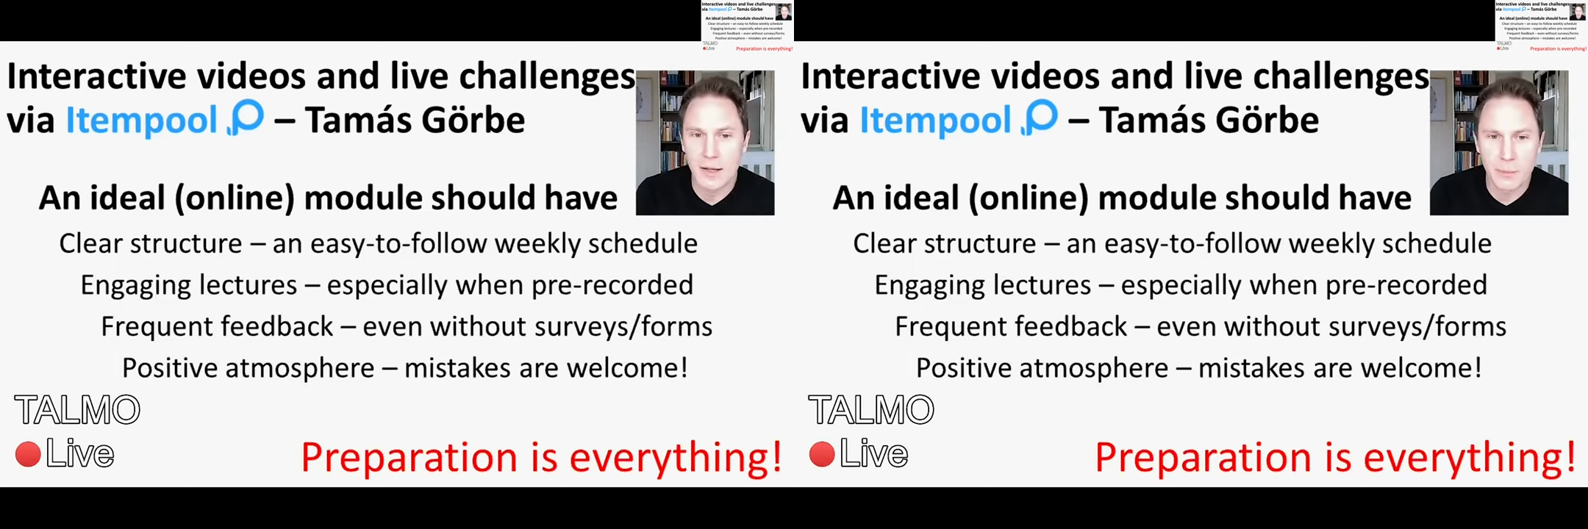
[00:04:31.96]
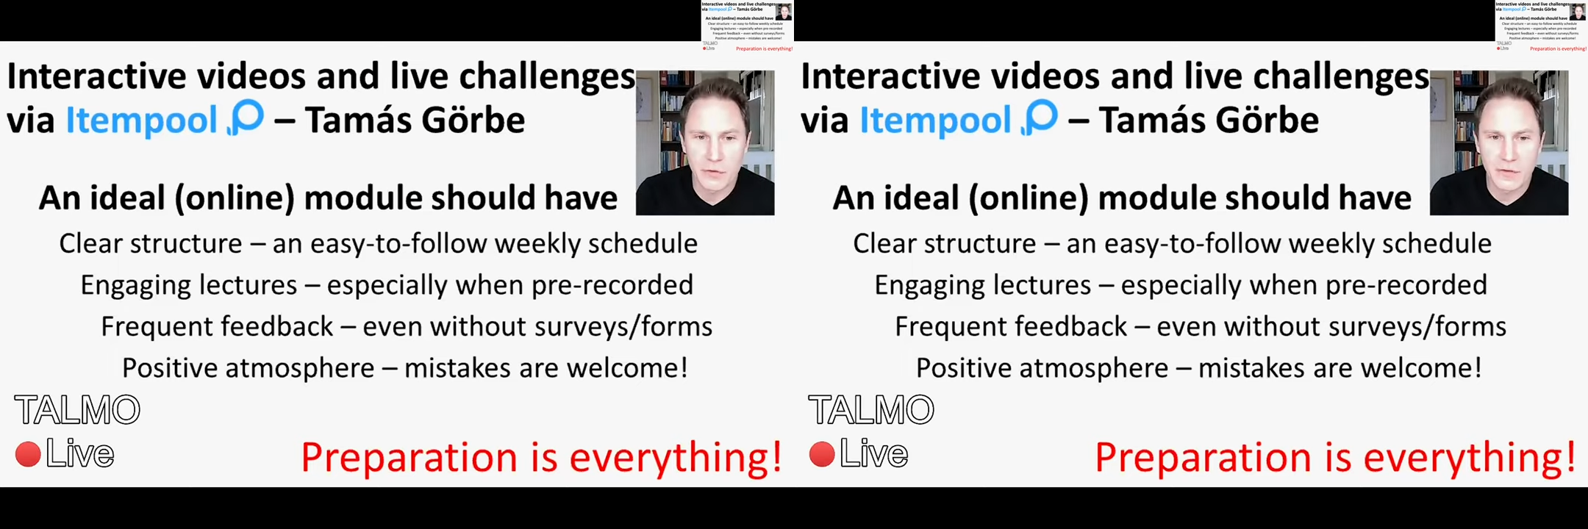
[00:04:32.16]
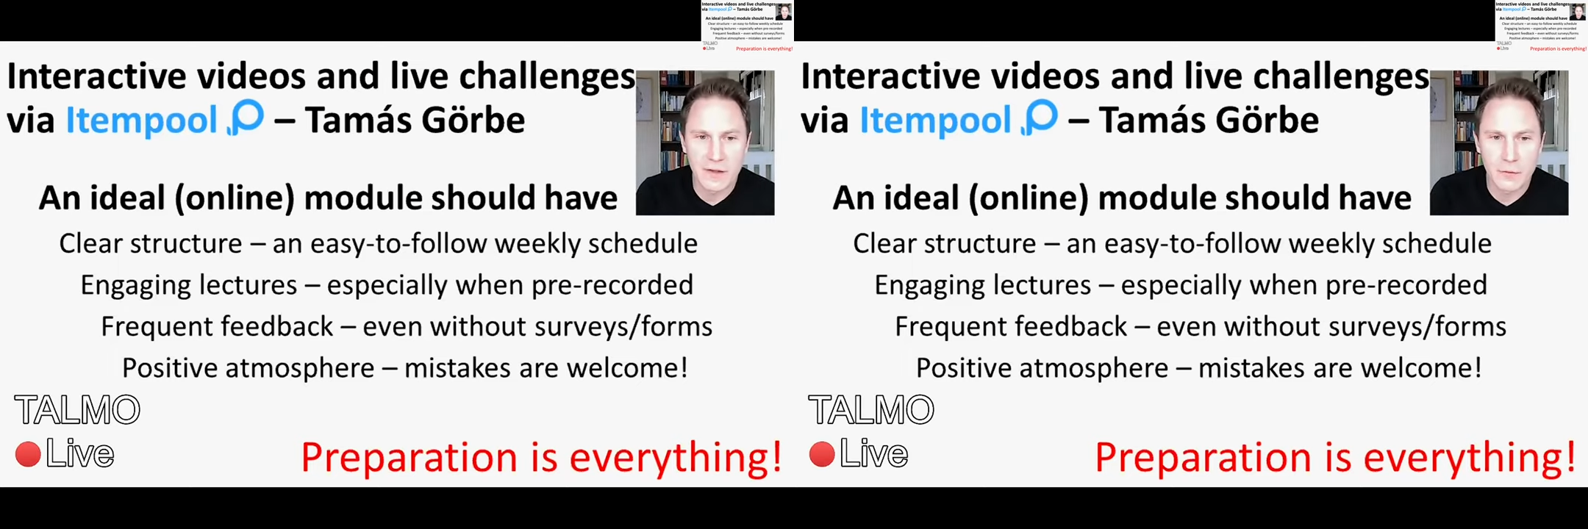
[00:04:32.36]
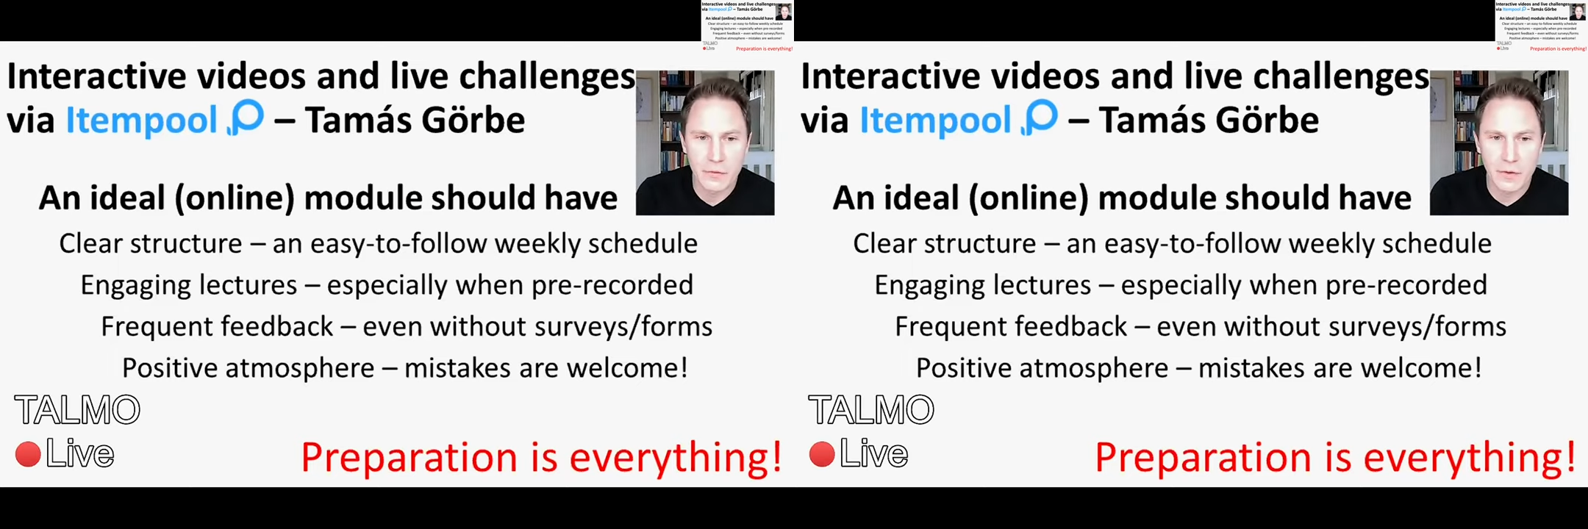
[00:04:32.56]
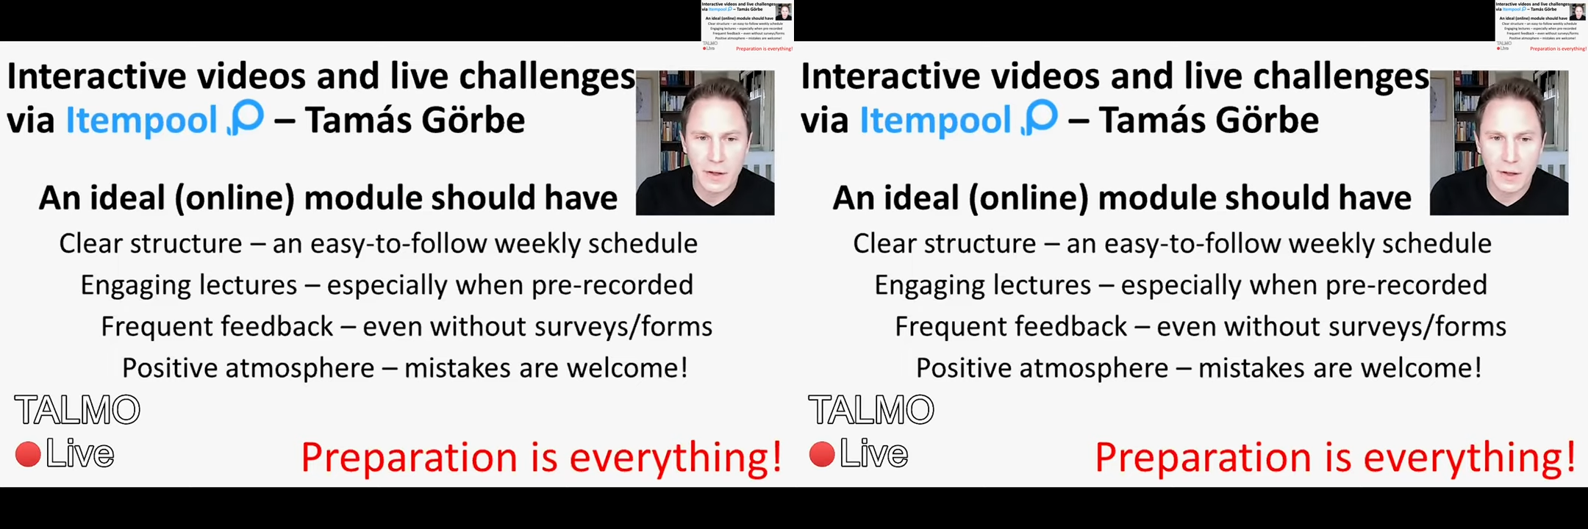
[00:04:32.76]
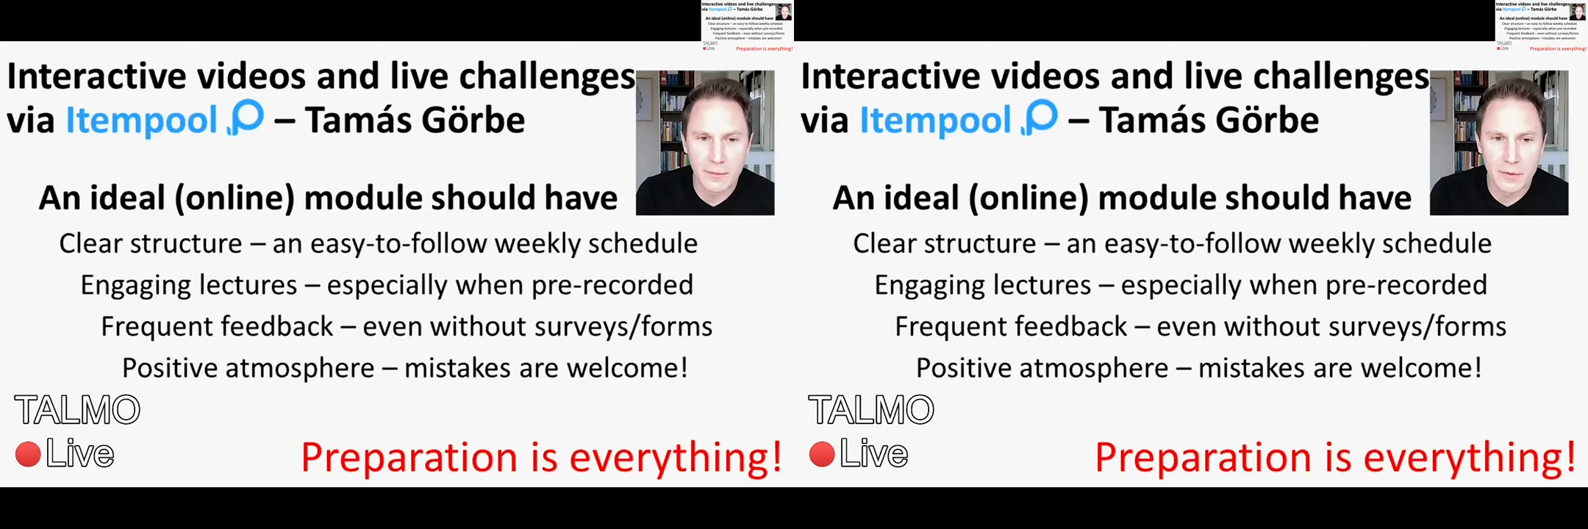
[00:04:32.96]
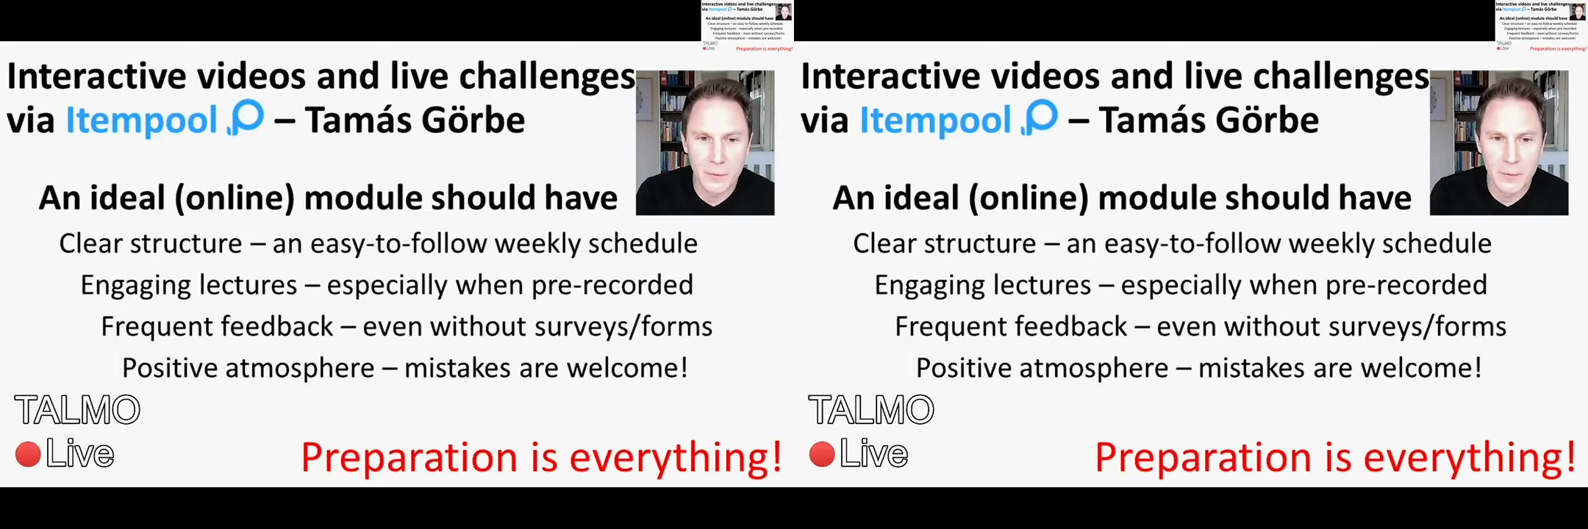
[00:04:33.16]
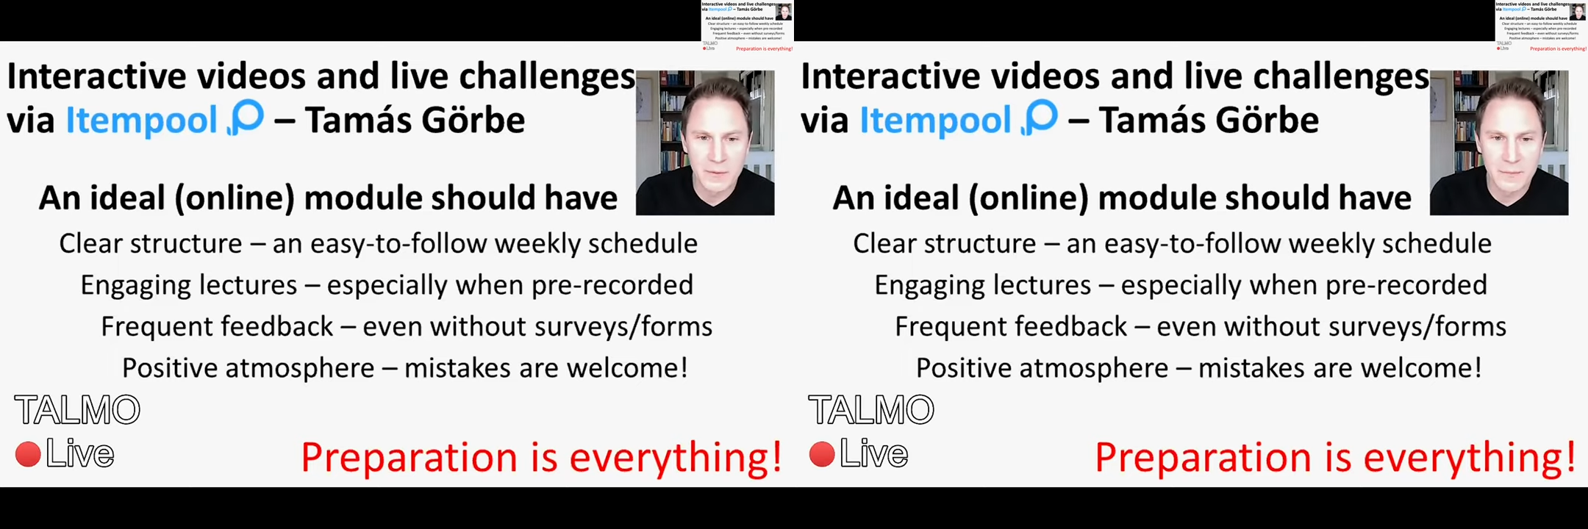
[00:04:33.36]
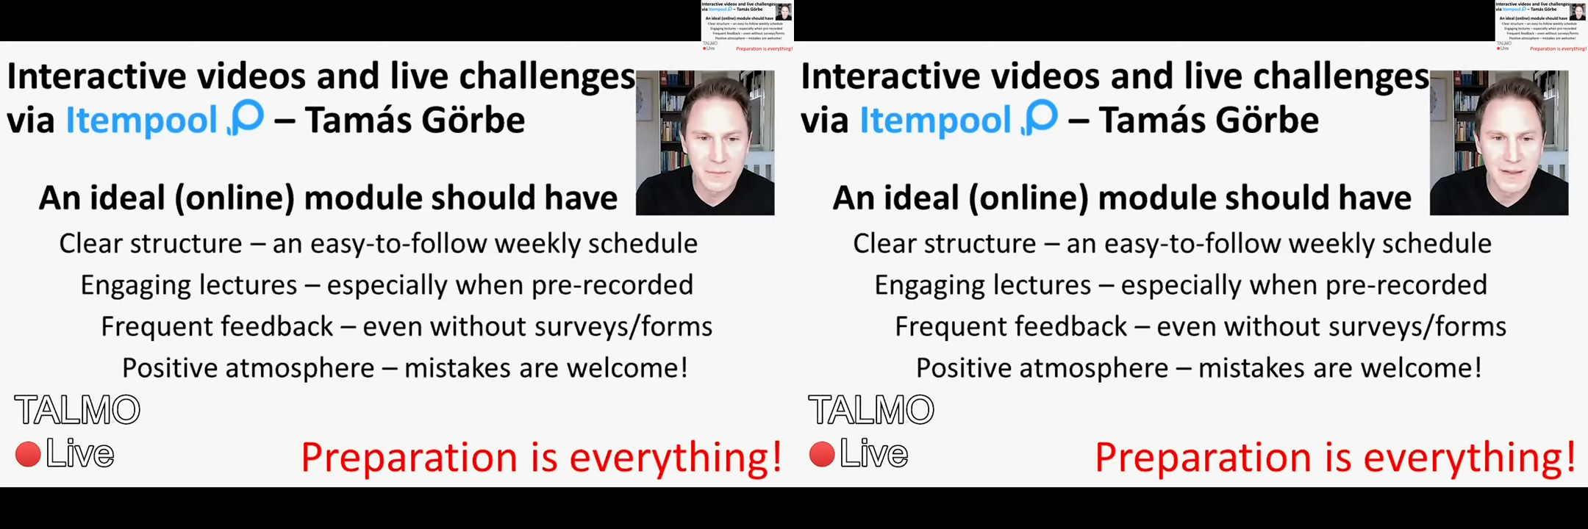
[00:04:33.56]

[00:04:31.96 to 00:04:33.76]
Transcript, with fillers: positive uh, human